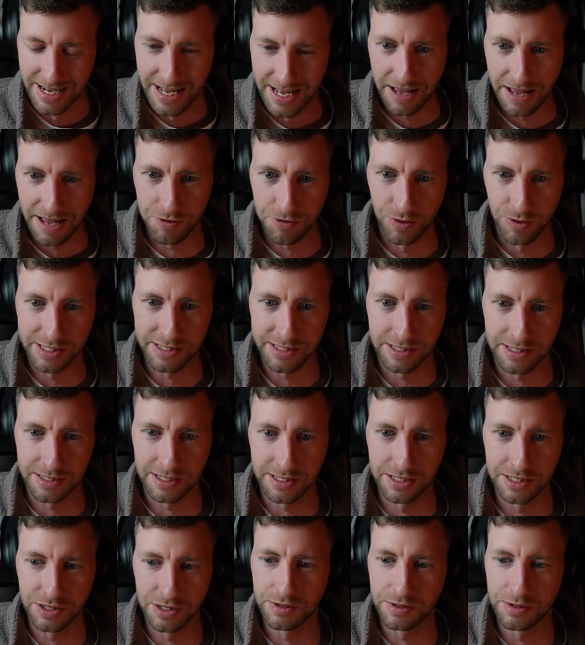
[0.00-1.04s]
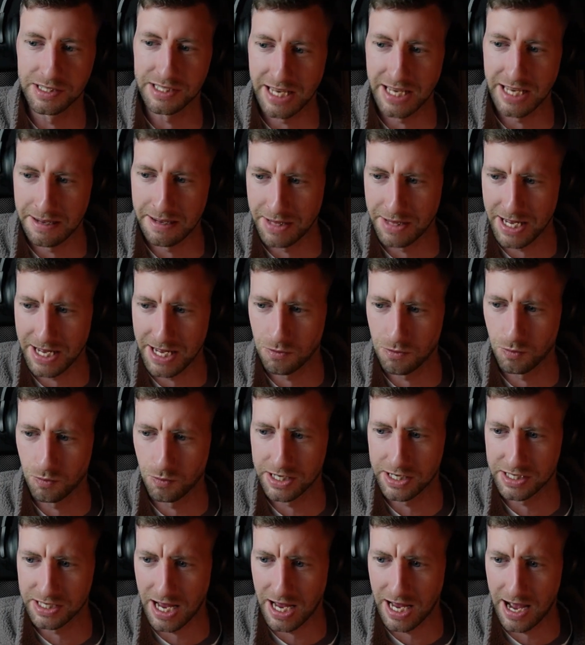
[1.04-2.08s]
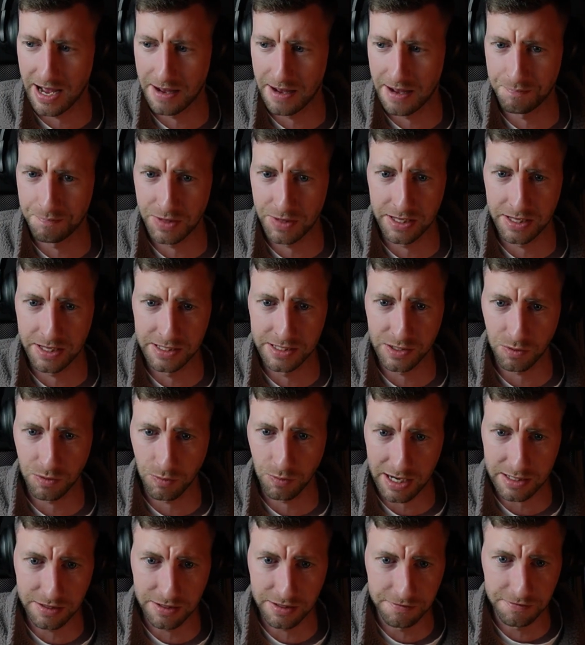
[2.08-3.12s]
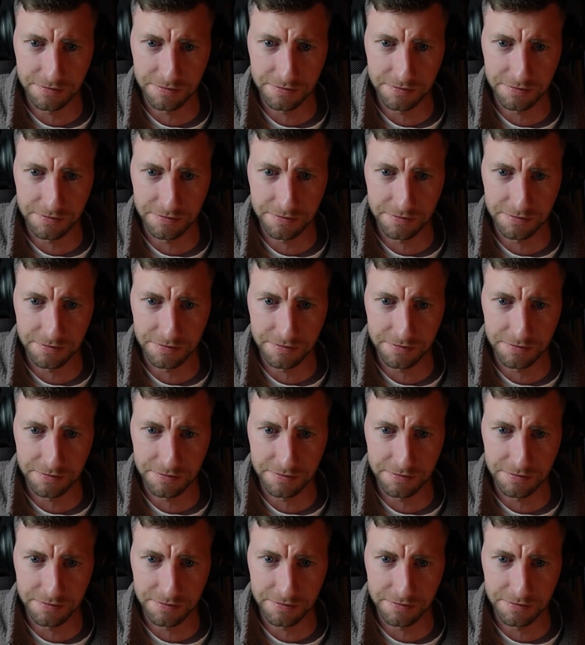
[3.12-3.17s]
If you wanted to do the same then with interactive,